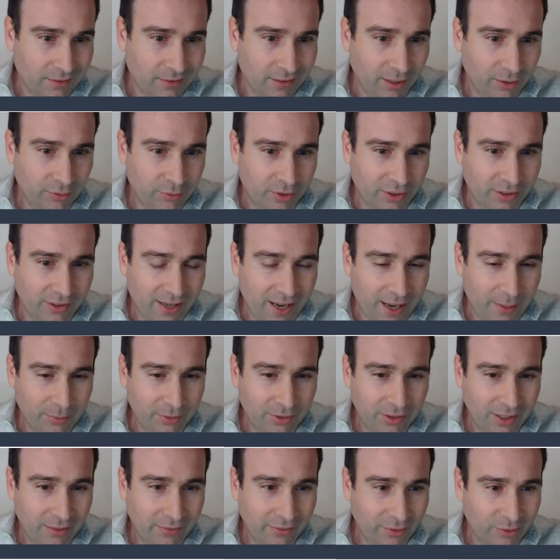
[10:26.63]
Thanks for your time,
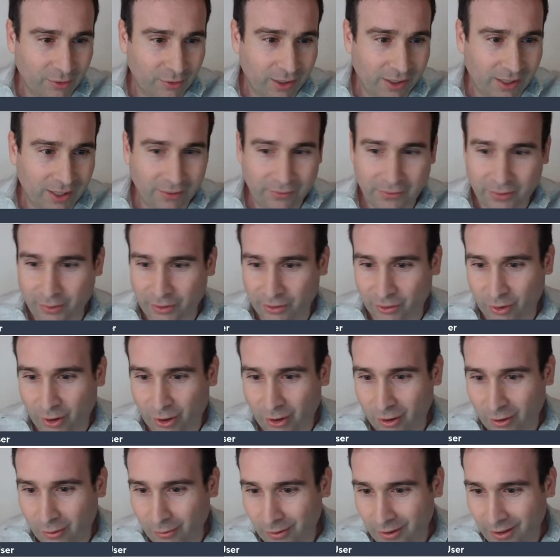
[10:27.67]
Stephen. Great info as
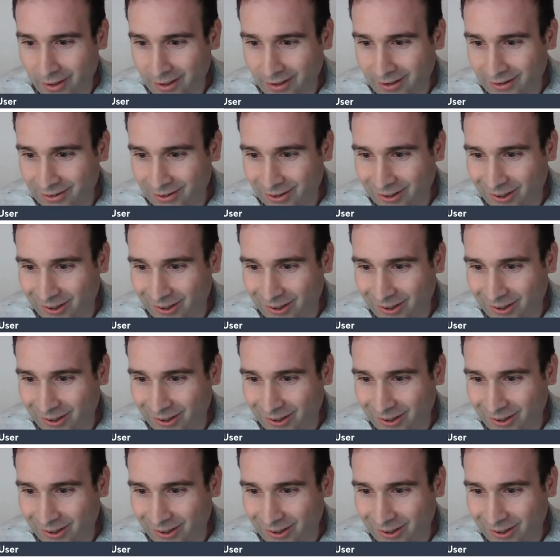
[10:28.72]
always.